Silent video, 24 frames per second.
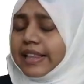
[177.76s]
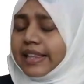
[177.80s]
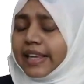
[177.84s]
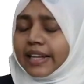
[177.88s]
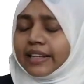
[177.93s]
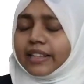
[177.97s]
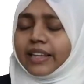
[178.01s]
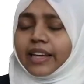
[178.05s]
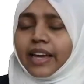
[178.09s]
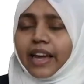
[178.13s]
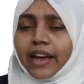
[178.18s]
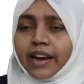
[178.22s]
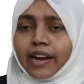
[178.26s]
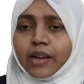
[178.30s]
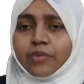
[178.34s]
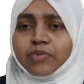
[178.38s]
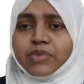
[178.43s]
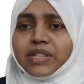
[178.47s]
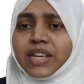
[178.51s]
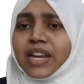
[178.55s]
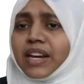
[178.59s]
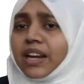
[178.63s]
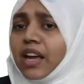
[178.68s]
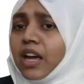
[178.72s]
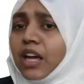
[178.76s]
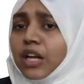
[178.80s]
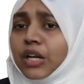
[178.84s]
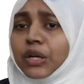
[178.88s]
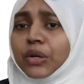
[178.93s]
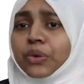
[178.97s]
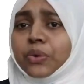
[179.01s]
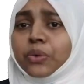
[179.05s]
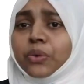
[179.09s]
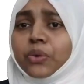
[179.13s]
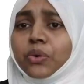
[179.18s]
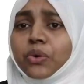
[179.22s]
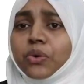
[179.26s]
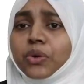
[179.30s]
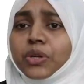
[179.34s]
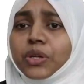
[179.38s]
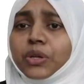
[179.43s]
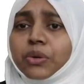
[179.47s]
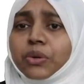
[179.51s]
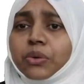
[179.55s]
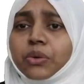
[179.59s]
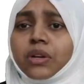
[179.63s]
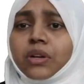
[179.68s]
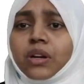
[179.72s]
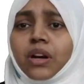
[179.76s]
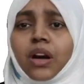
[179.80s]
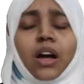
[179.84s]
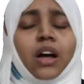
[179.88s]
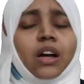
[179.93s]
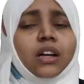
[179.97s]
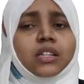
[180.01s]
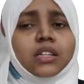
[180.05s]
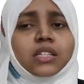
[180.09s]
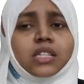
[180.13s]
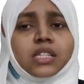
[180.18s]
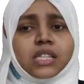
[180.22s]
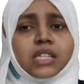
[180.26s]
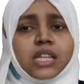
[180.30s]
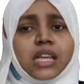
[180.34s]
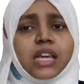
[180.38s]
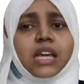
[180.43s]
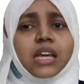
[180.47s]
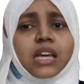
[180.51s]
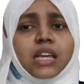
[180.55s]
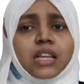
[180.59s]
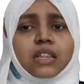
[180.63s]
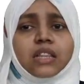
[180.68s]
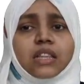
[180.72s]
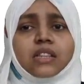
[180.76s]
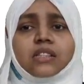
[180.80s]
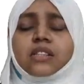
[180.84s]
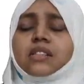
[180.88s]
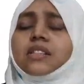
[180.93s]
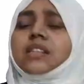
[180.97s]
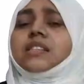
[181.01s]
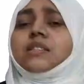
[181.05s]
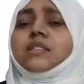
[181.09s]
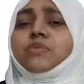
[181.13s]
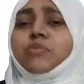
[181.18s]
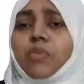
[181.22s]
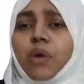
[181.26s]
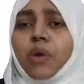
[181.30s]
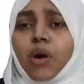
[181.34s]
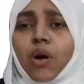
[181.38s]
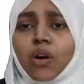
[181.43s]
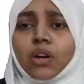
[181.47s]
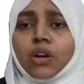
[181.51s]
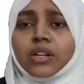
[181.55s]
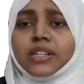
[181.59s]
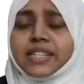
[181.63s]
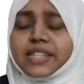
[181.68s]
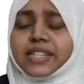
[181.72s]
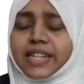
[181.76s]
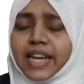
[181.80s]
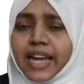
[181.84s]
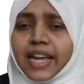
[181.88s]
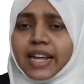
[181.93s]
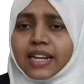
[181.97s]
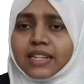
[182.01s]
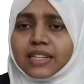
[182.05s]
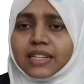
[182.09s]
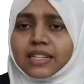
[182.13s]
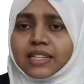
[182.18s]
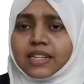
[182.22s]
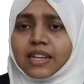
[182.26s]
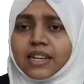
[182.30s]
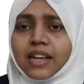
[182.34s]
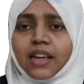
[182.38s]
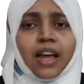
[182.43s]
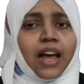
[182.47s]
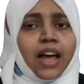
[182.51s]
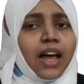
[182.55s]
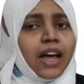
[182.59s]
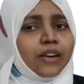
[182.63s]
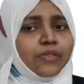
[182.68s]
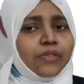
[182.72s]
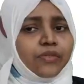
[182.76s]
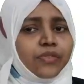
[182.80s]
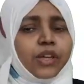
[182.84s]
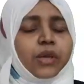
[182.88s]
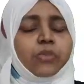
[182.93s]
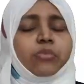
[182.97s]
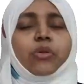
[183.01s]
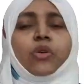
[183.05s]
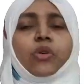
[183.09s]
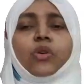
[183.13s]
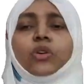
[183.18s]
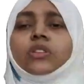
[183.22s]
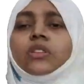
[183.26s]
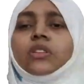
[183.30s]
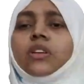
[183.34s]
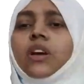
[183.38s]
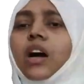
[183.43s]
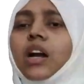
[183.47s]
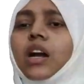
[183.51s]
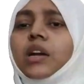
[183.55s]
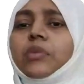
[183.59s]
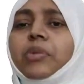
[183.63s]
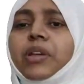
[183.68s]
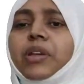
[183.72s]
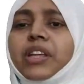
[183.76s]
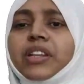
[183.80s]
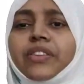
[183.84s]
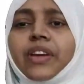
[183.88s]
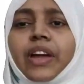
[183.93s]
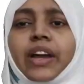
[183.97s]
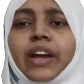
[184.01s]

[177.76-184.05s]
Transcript: Then the Arab said, No, you can't. See, this is a small tent and we both can't be